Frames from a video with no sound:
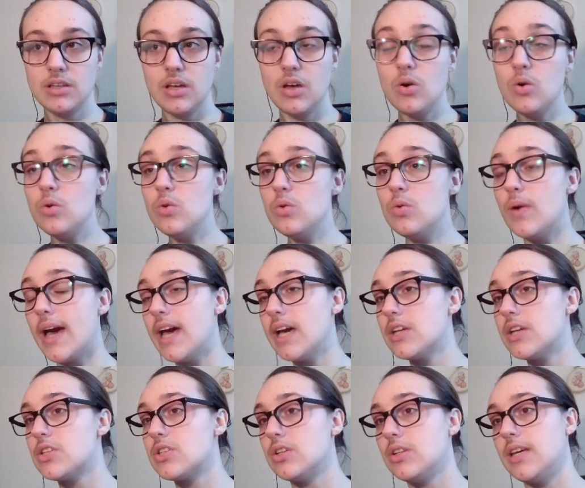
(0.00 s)
Oh,
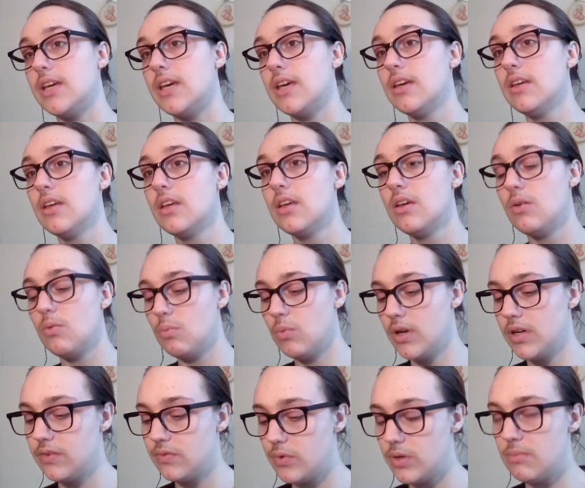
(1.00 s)
actually, what
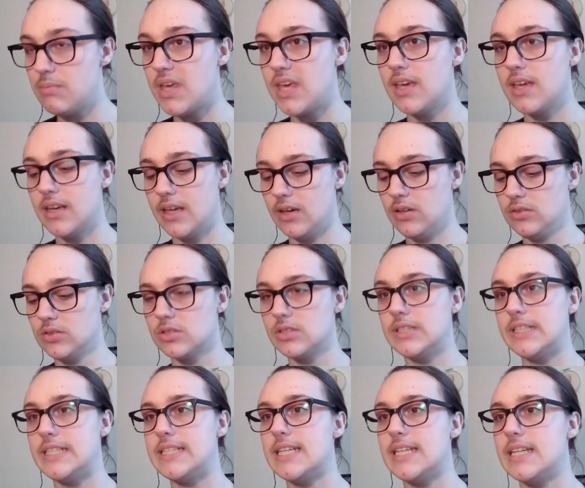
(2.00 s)
if we make an
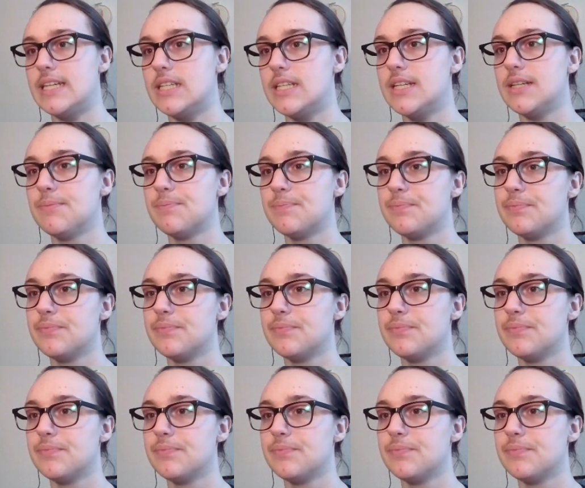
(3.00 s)
elderly deity?